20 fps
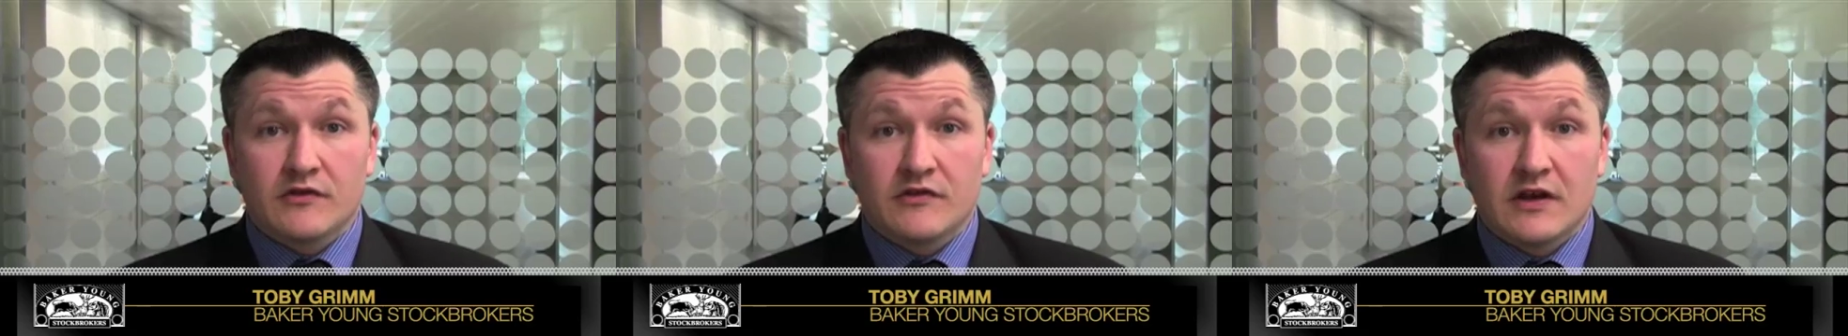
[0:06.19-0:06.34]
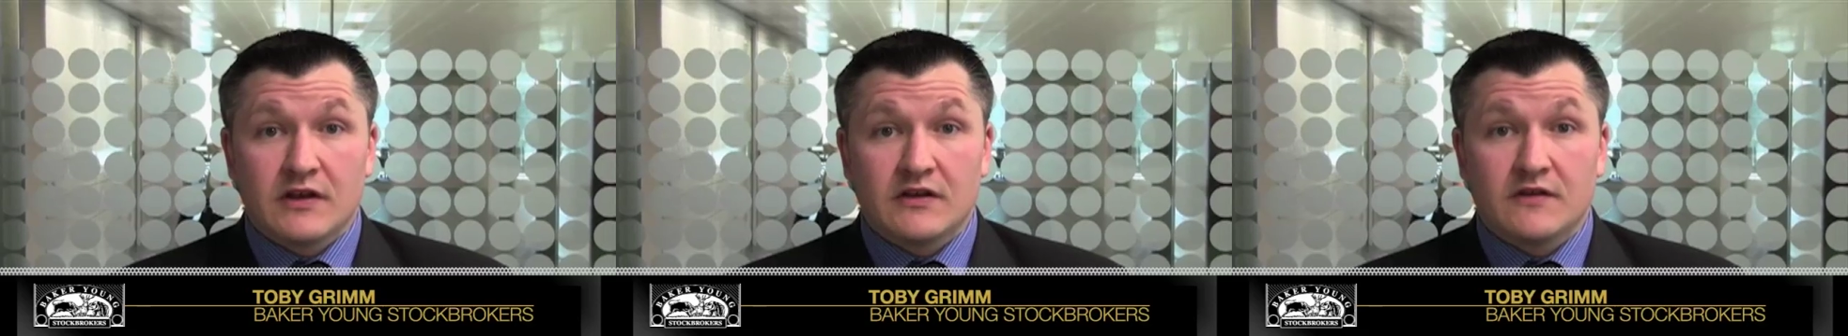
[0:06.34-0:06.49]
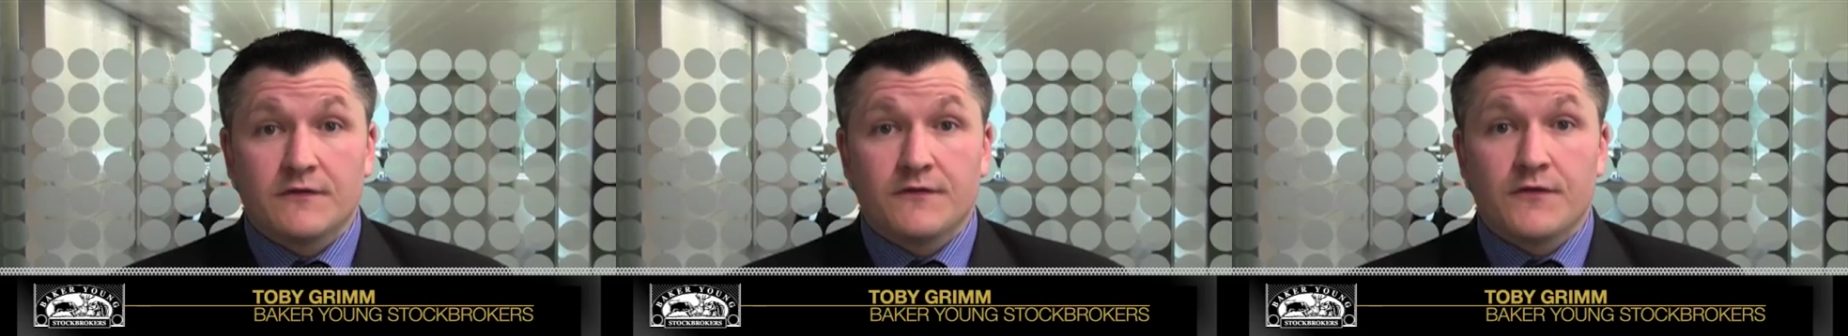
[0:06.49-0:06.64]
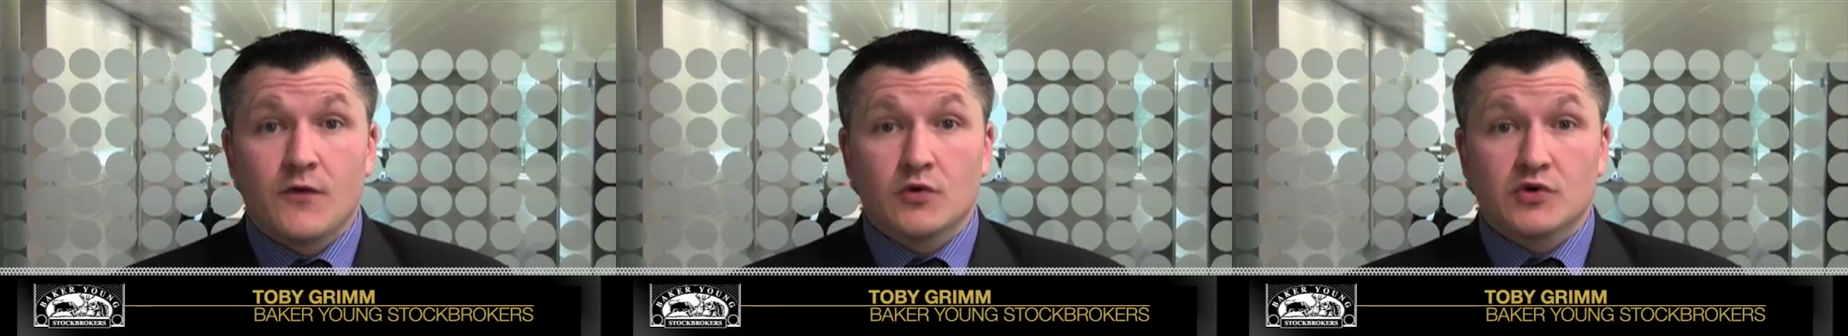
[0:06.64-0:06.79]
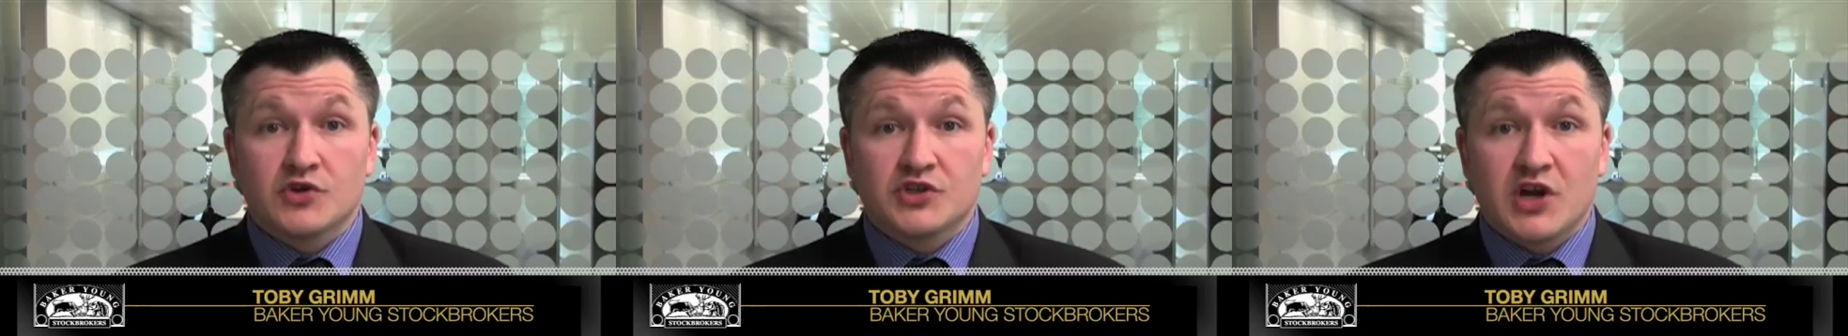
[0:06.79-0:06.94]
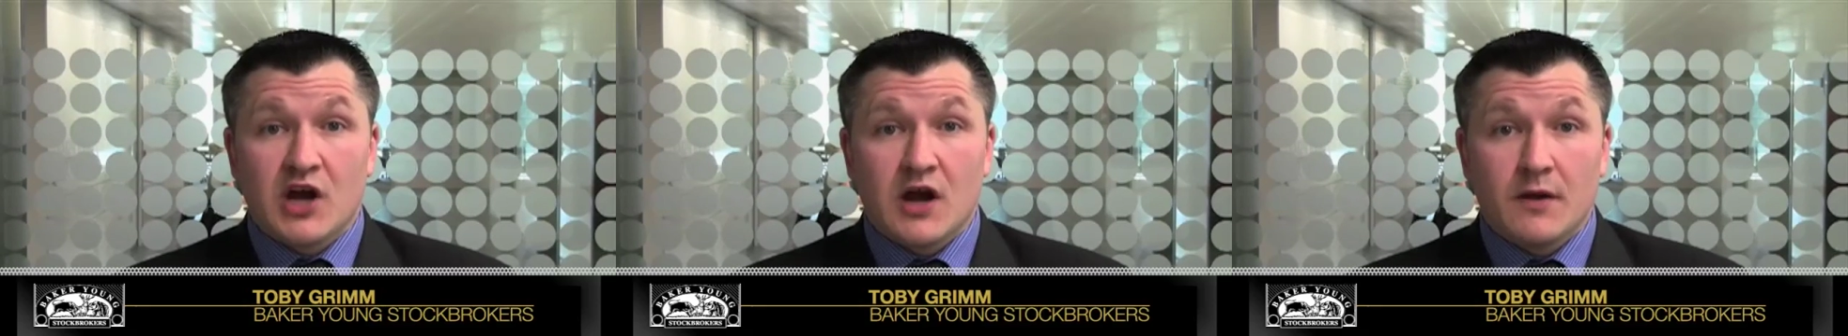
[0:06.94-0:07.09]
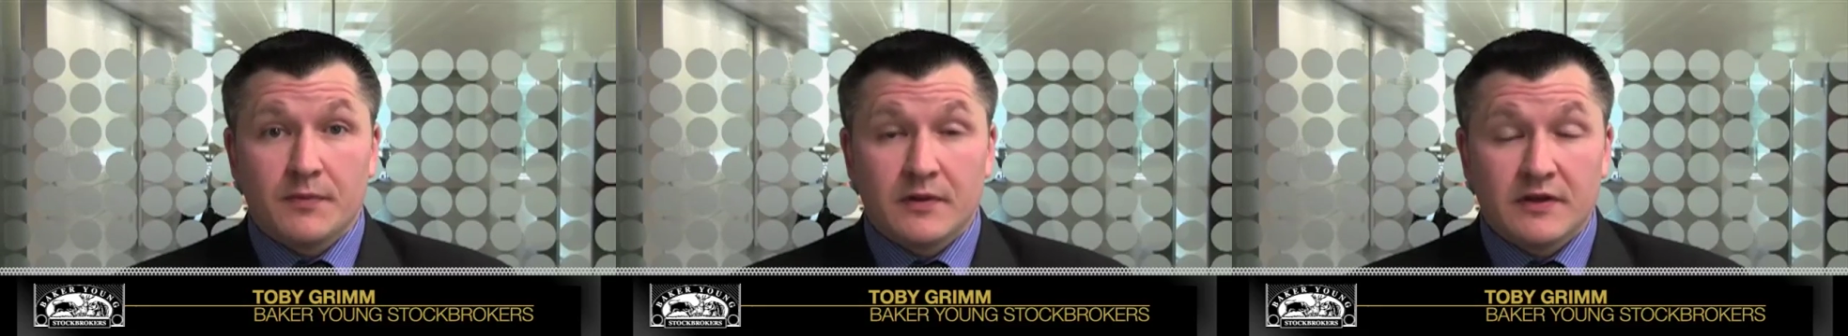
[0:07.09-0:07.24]
set to fall
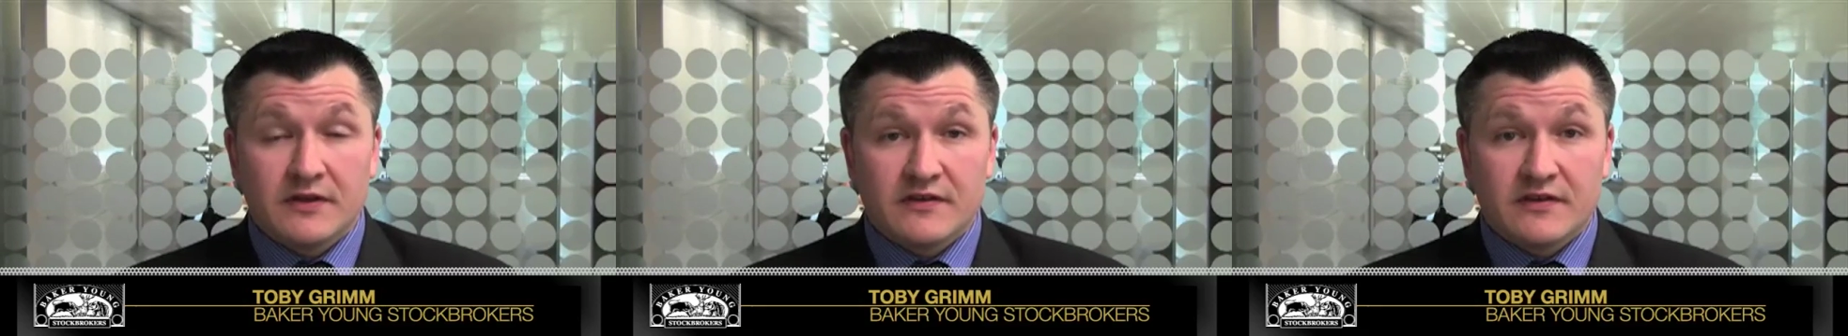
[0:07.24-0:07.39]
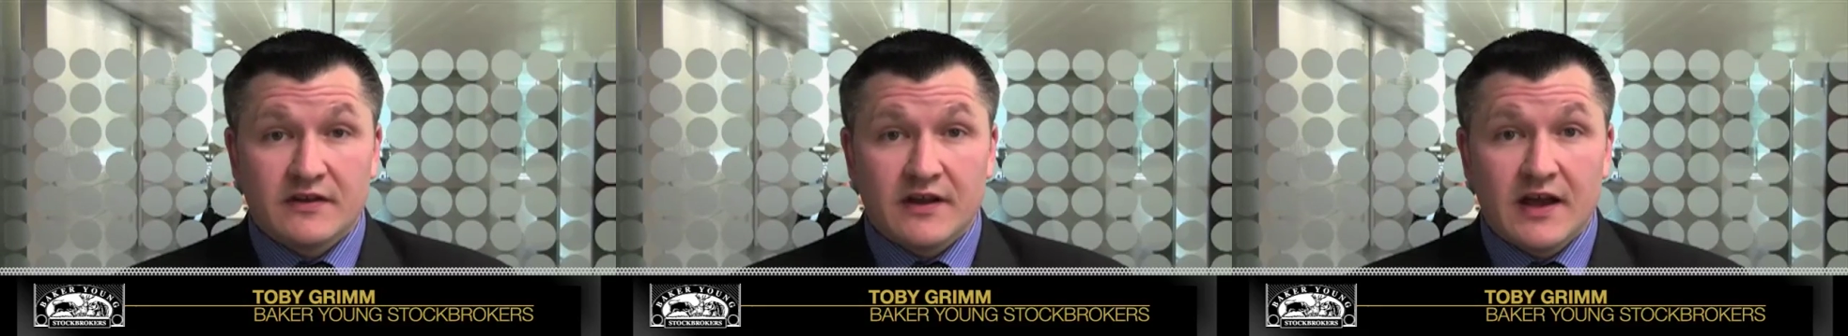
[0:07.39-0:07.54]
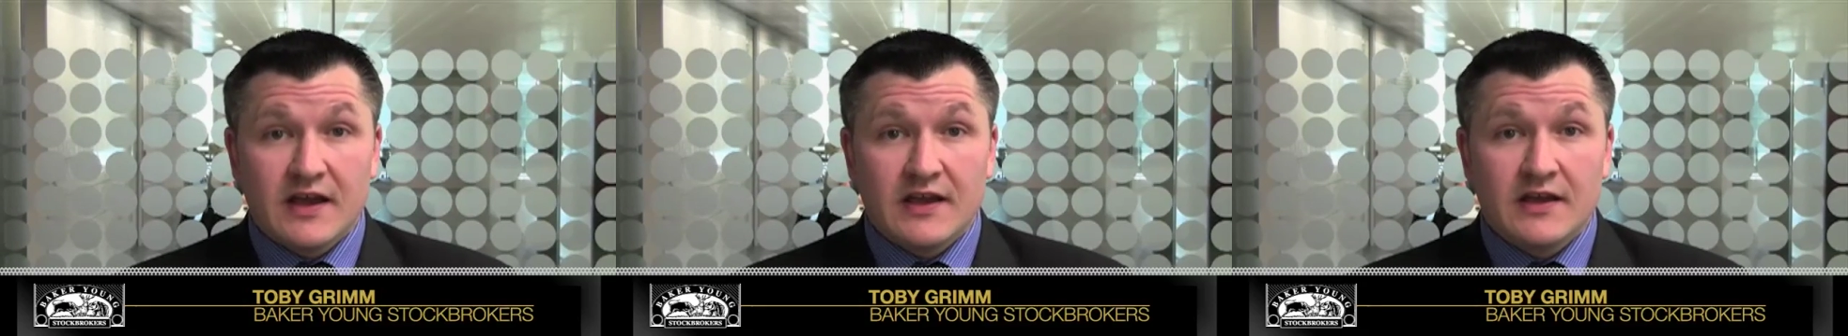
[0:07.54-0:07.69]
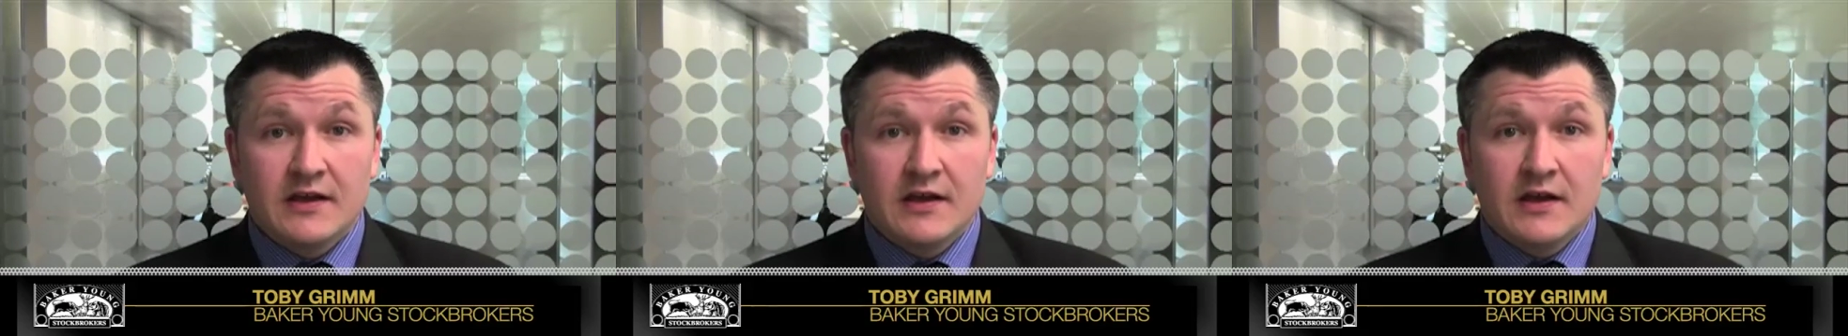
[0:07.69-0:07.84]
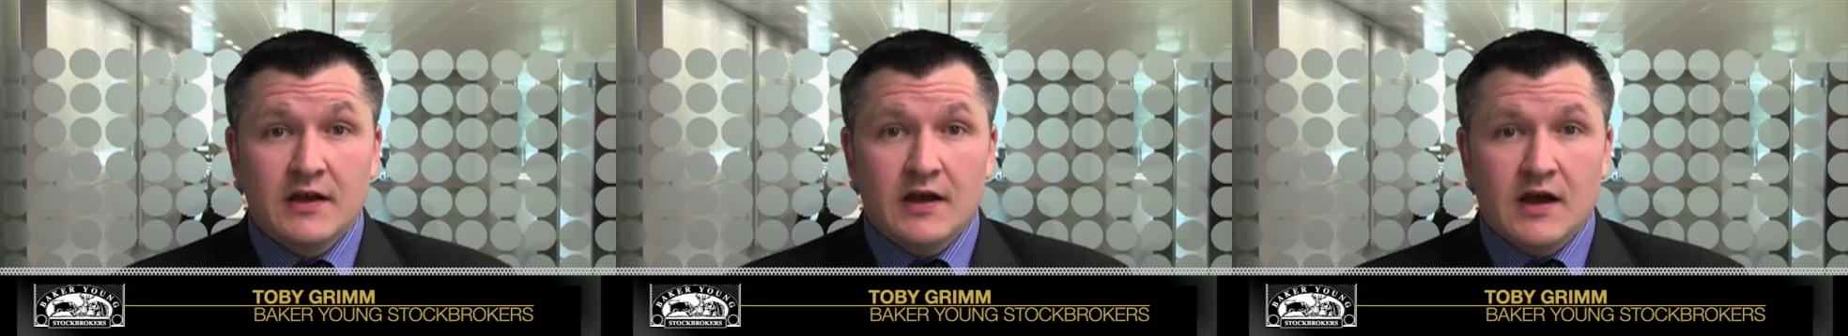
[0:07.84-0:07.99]
sharply today